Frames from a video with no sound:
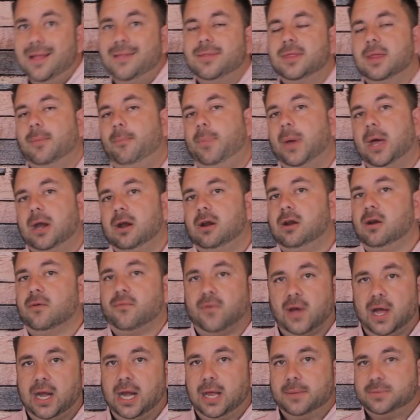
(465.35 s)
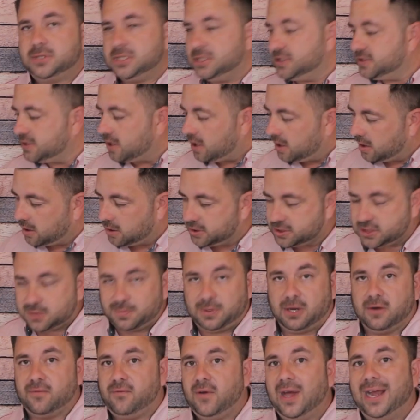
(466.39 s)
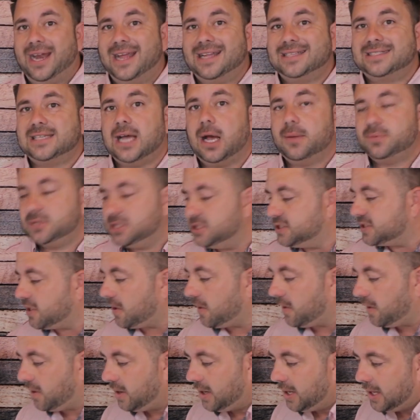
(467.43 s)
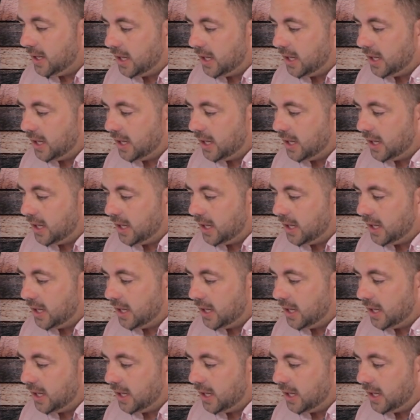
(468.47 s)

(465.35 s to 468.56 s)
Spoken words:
the better your financings are, or some of your finance options are,